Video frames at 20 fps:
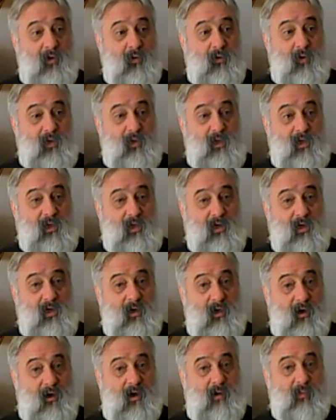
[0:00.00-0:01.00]
with this
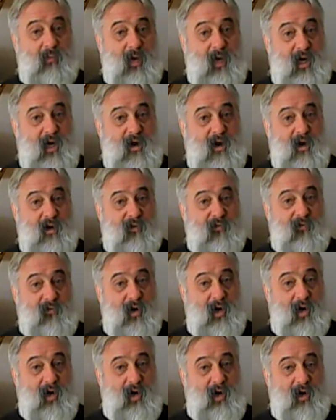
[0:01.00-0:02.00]
lock blade knife
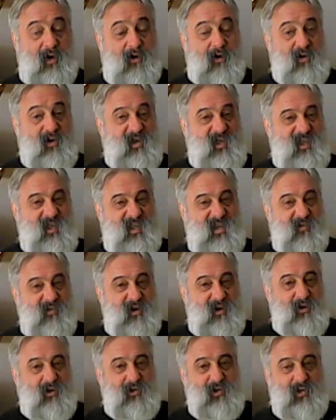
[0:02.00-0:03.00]
right here, just
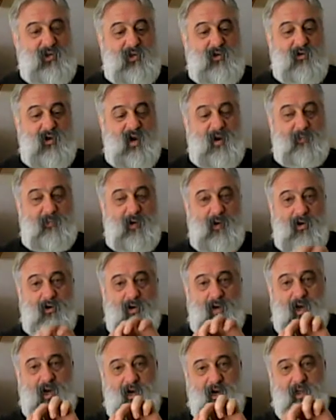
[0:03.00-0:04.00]
giving a little scrape,
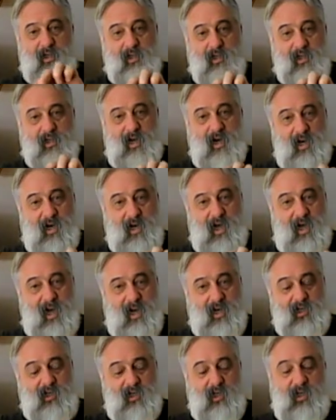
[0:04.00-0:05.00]
kind of this kind of
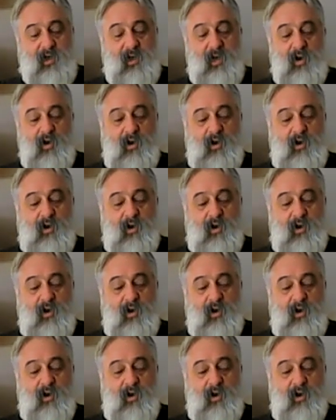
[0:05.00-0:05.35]
action.